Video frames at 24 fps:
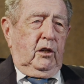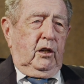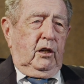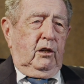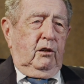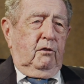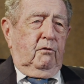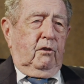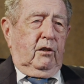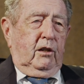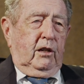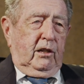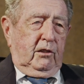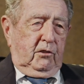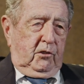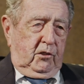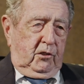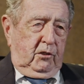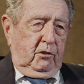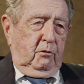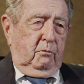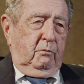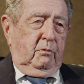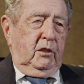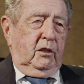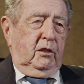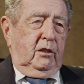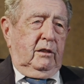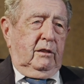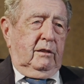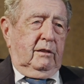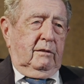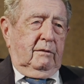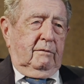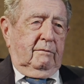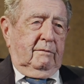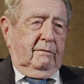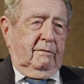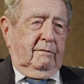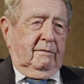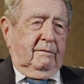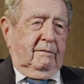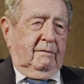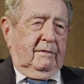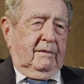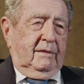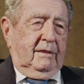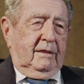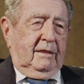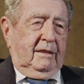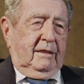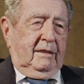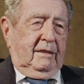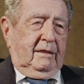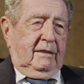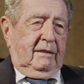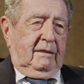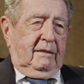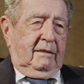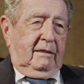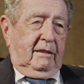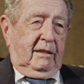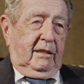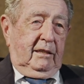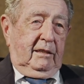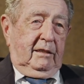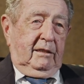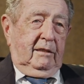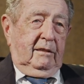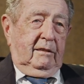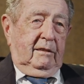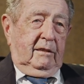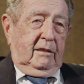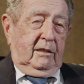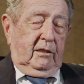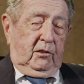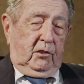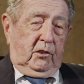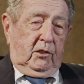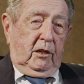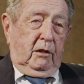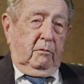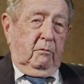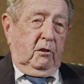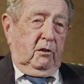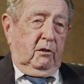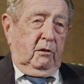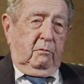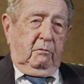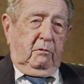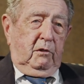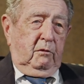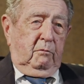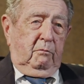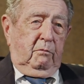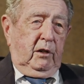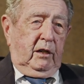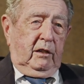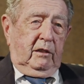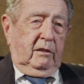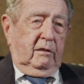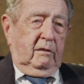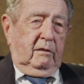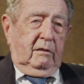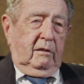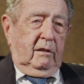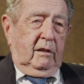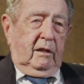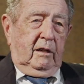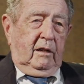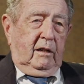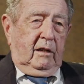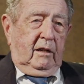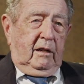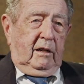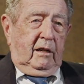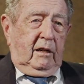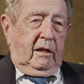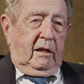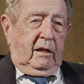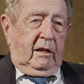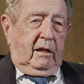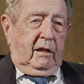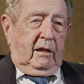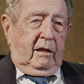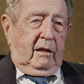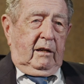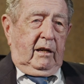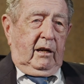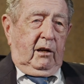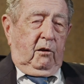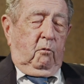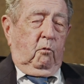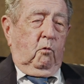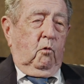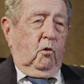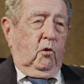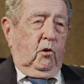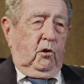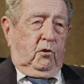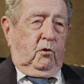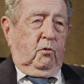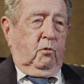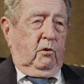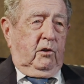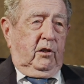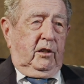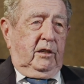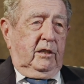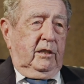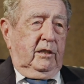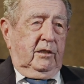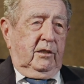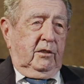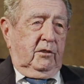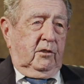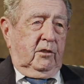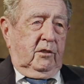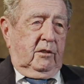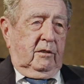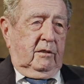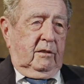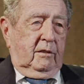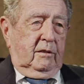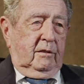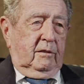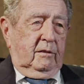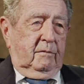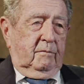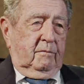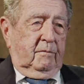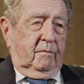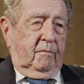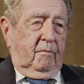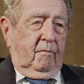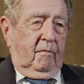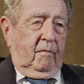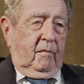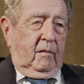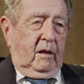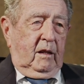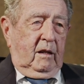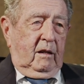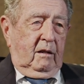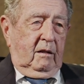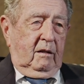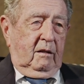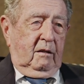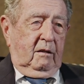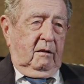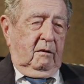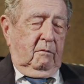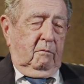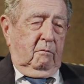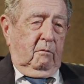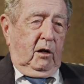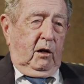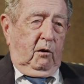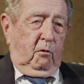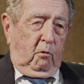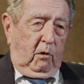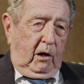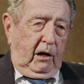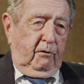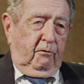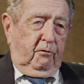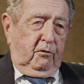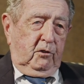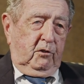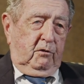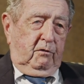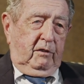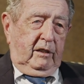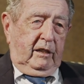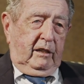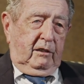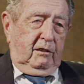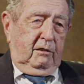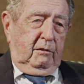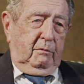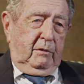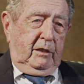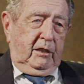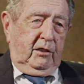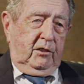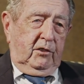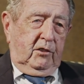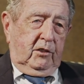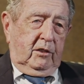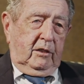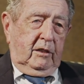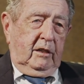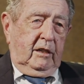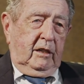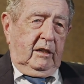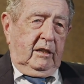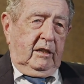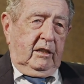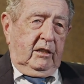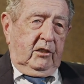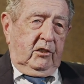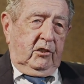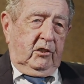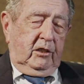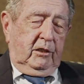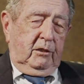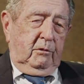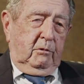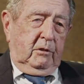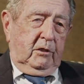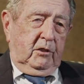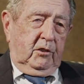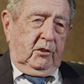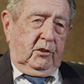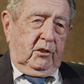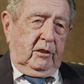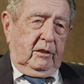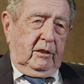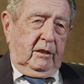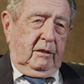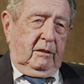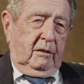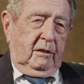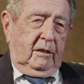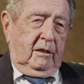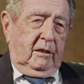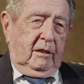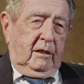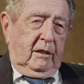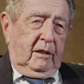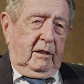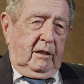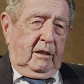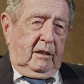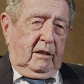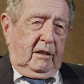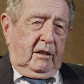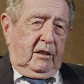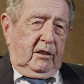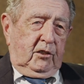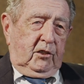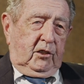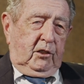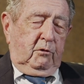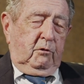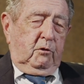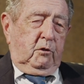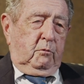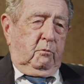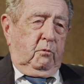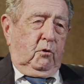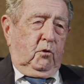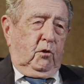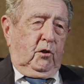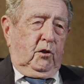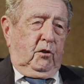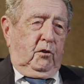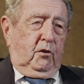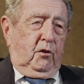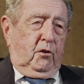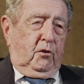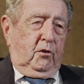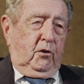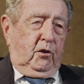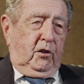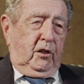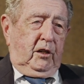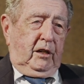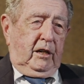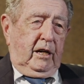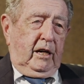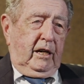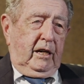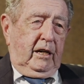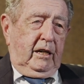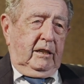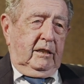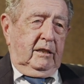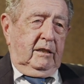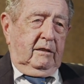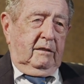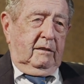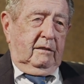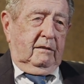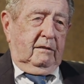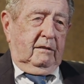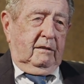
leave, and I'll still be here. And, and some of them had been at war 20 years. Uh, my wife is Vietnamese. She was, uh, she was born in 39,